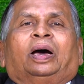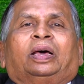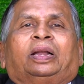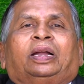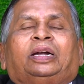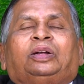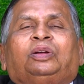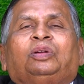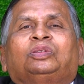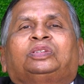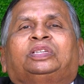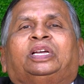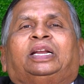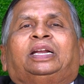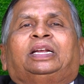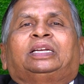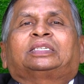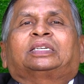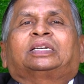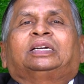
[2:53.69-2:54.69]
reduce their
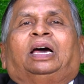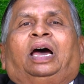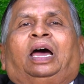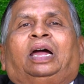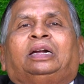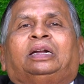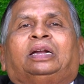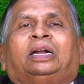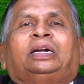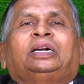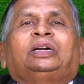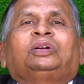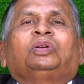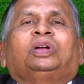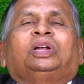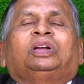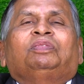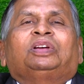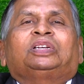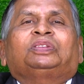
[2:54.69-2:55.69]
risk and ready to
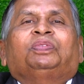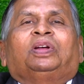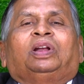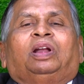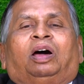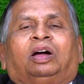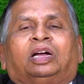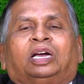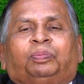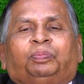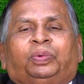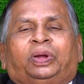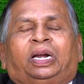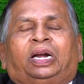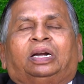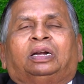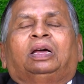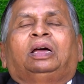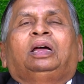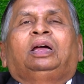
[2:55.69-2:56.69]
invest for longer
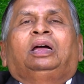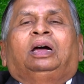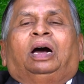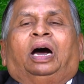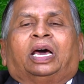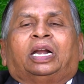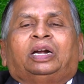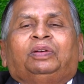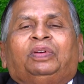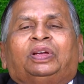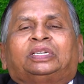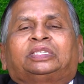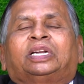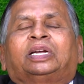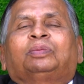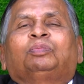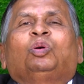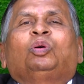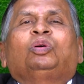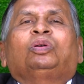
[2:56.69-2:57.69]
period are
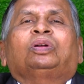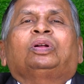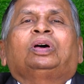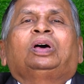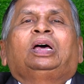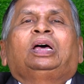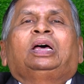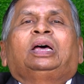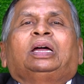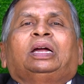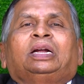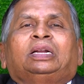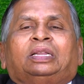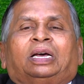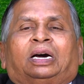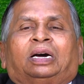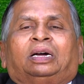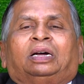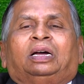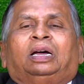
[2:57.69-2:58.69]
investing more in
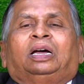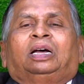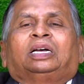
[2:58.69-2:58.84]
the